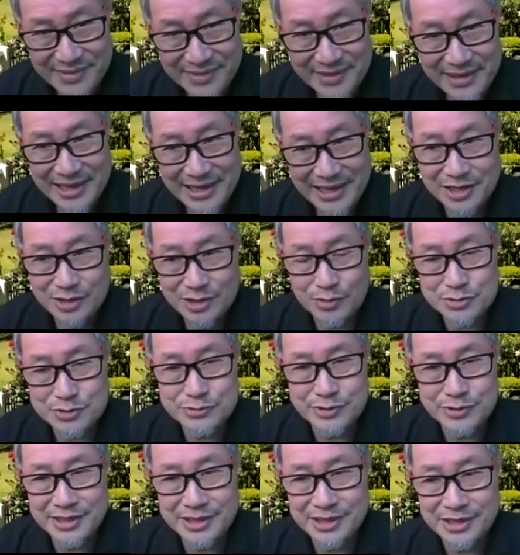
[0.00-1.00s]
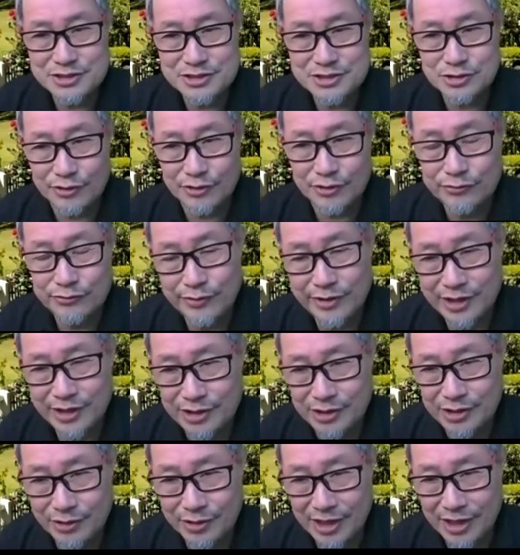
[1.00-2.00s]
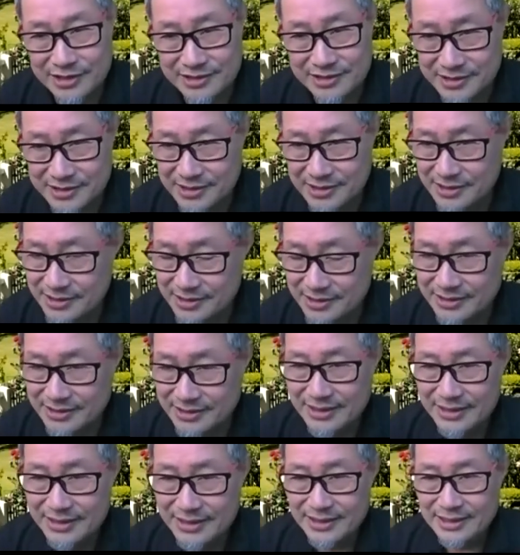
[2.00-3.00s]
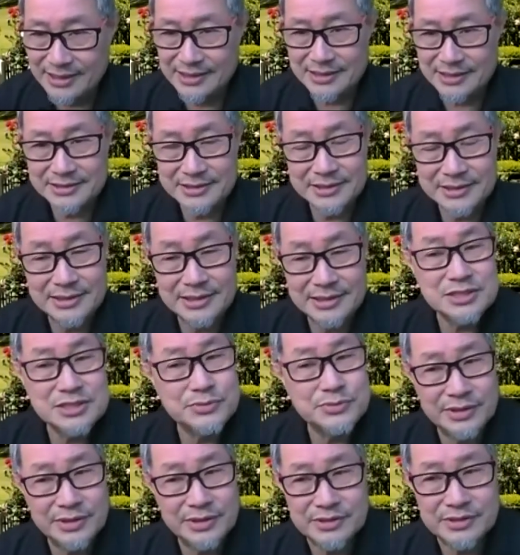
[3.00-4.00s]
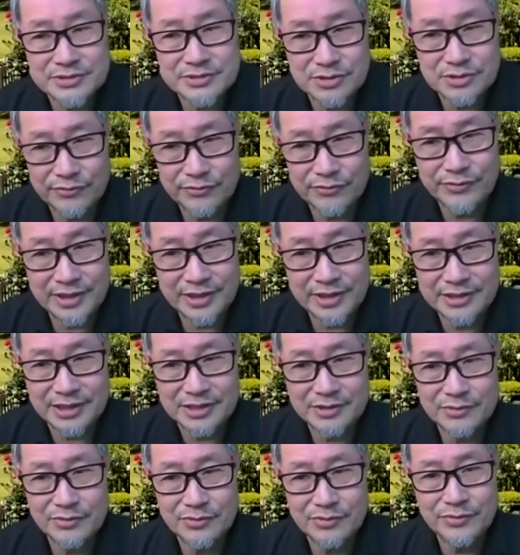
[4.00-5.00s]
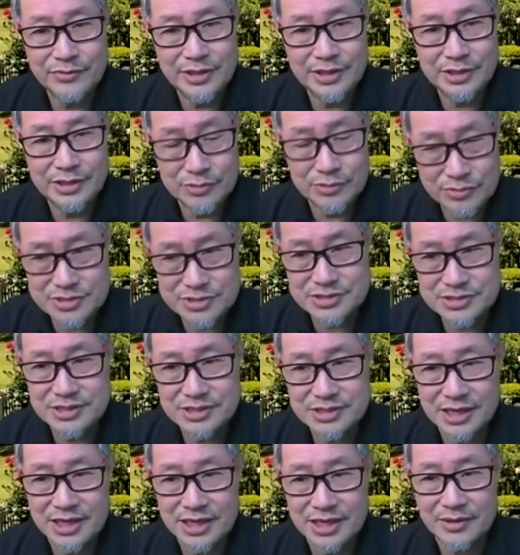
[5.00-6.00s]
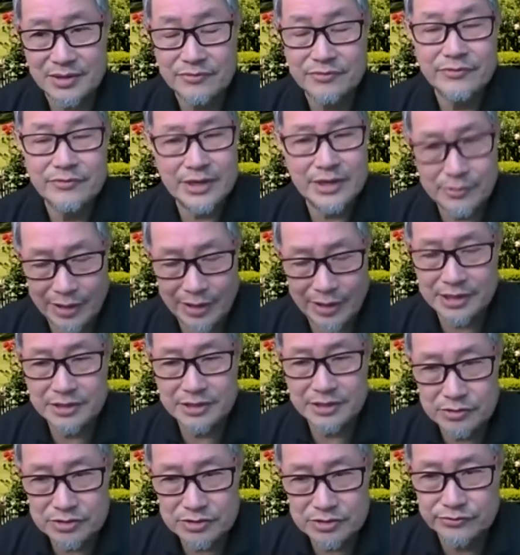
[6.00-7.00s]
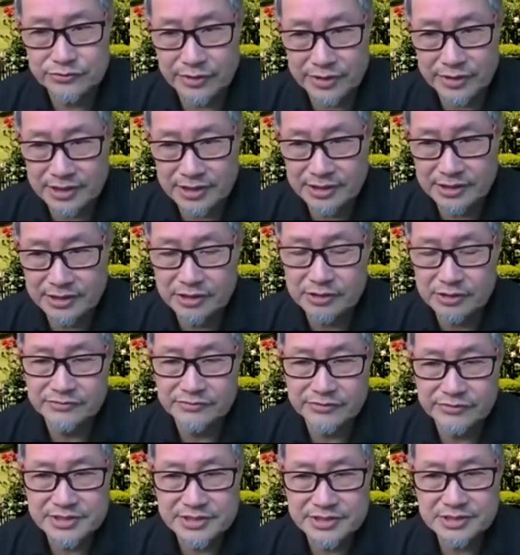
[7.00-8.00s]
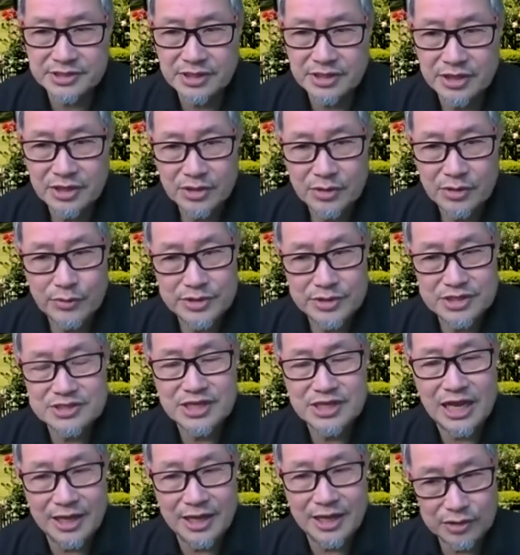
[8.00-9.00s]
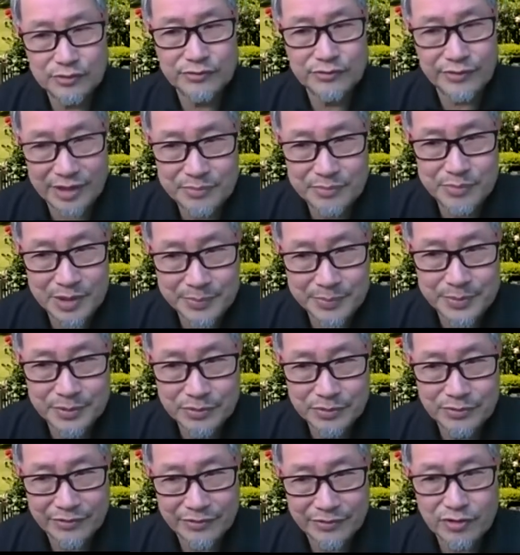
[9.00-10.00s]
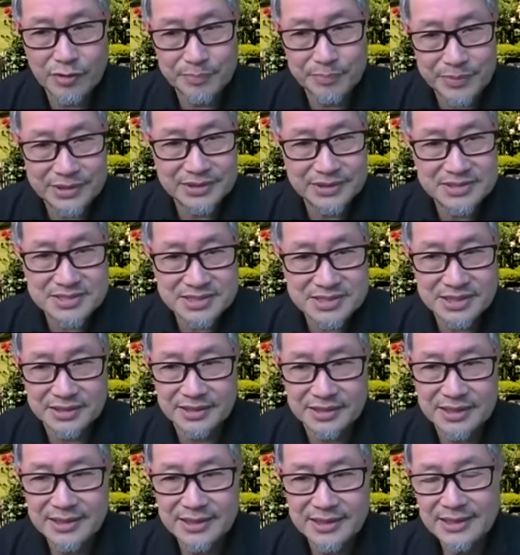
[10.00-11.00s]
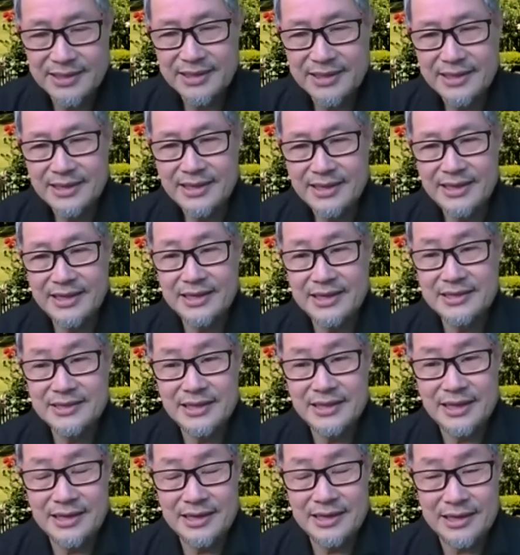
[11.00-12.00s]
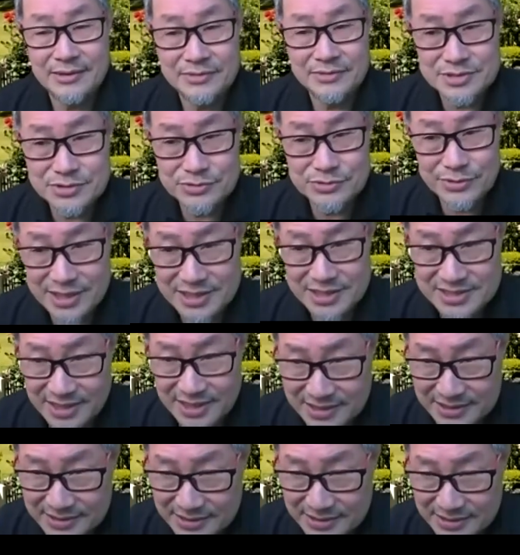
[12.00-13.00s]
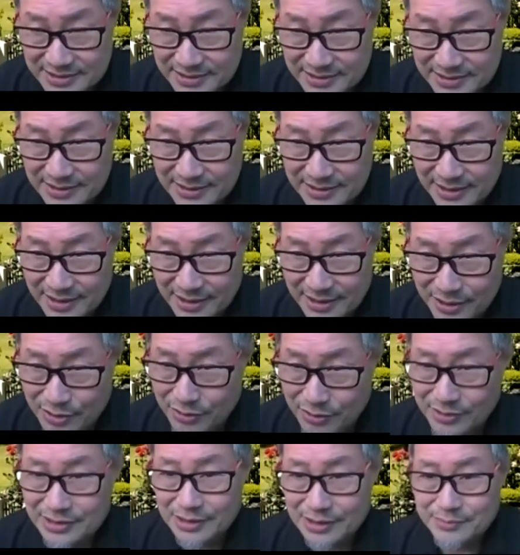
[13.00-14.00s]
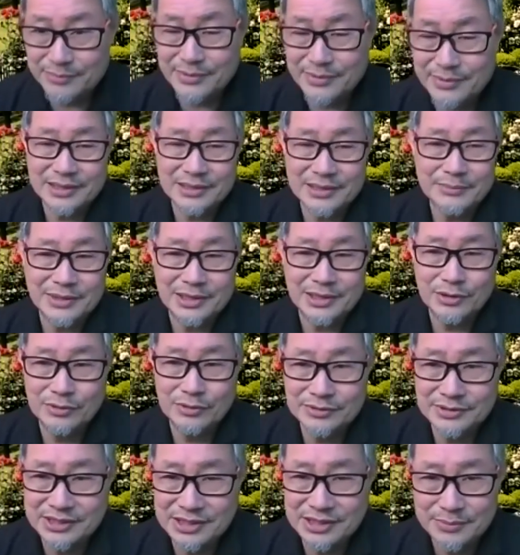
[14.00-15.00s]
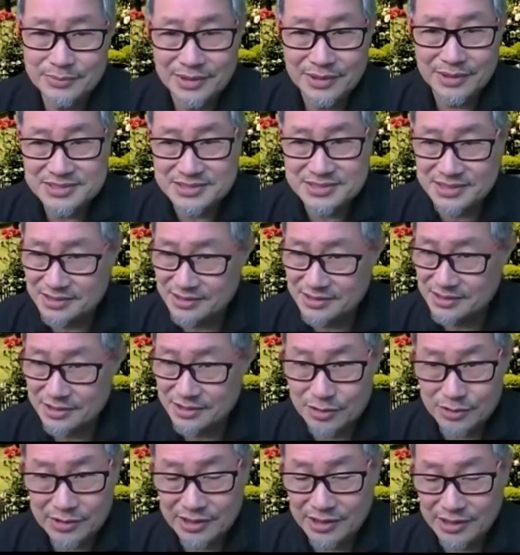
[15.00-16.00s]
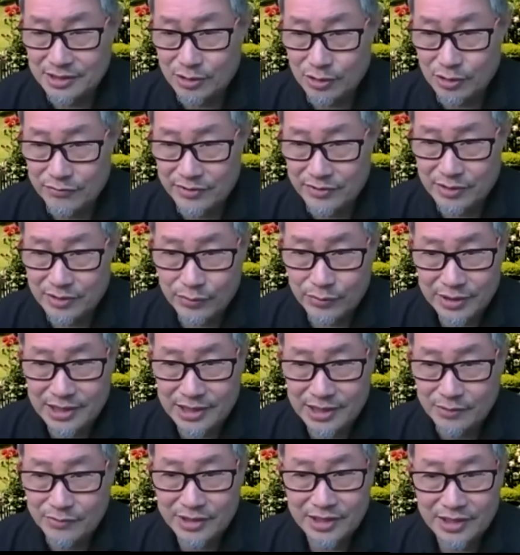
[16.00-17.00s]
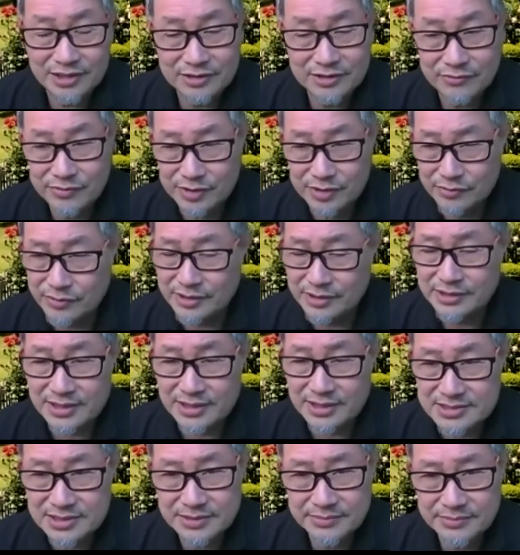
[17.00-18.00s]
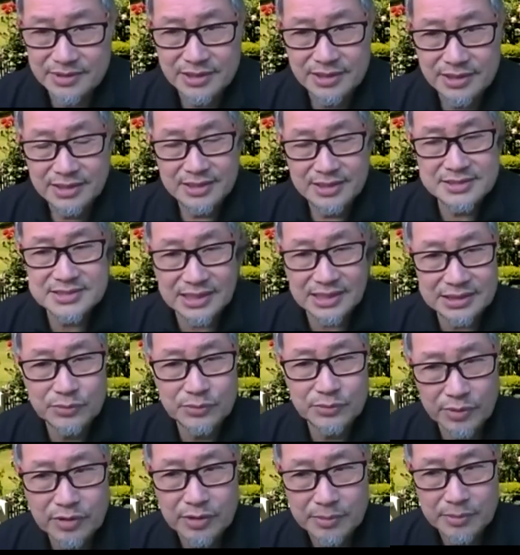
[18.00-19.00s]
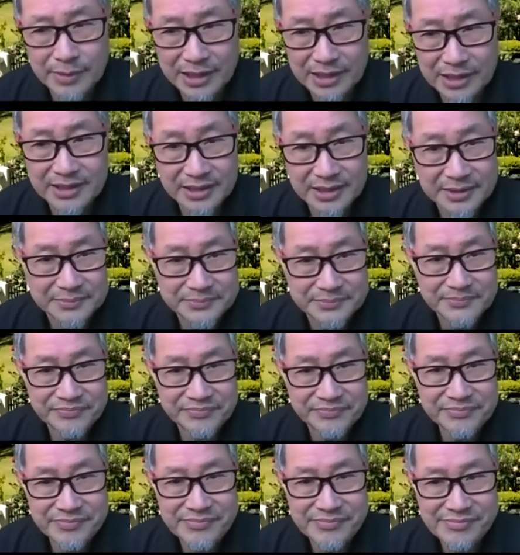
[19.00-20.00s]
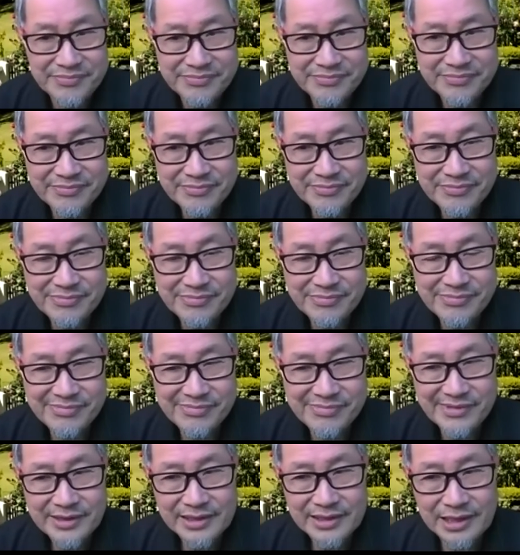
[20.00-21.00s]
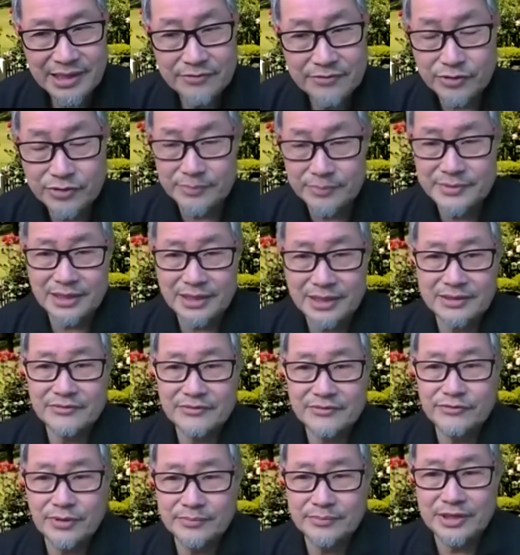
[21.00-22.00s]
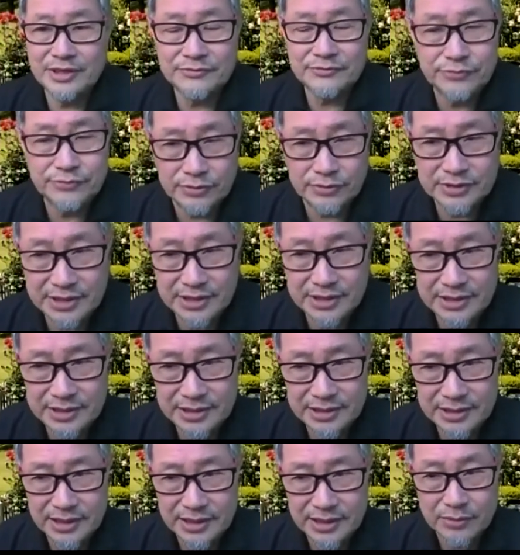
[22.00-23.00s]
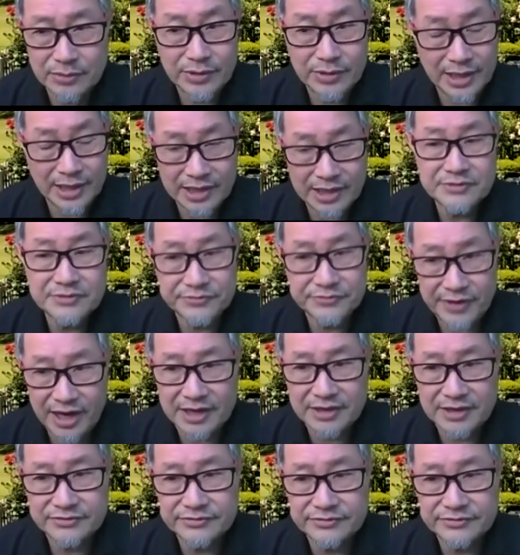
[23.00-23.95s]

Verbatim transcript: And wow. he was running a software called Articulate and Article is one of the software that we use, uh, very widely used for e-learning conversion, which is hard to find people who have competence in. Mm. And, and I was so excited that I called up my, my whole team. I said, you know, in, over the weekend, we interviewed, we test him. He started work on Monday. Wow. Swift. And from that, from that 14, uh, we hired five.